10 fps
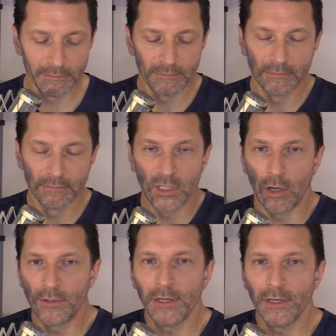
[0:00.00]
So
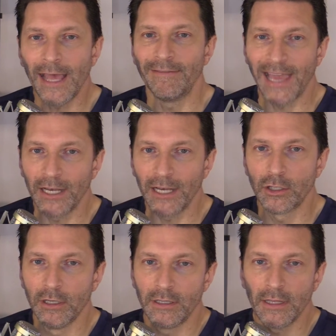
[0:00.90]
they're not that
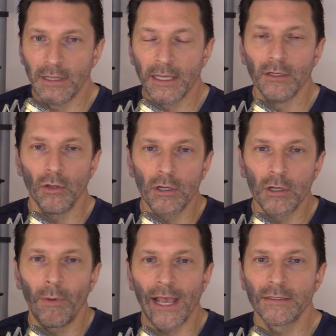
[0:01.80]
good that they can look
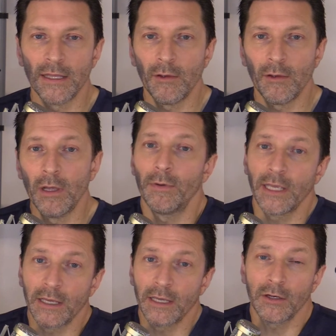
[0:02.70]
past anyone, but they
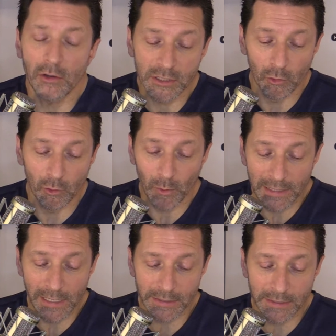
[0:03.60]
can also win
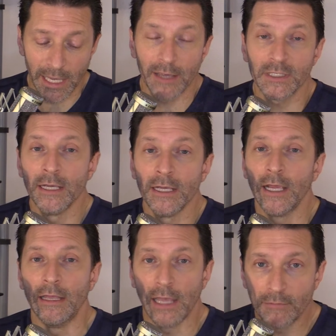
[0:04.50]
these games,
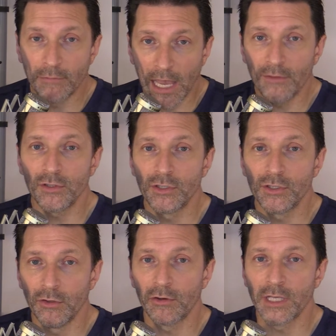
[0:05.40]
and they've got the
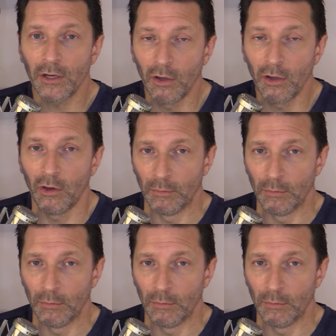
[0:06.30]
Sooners at home.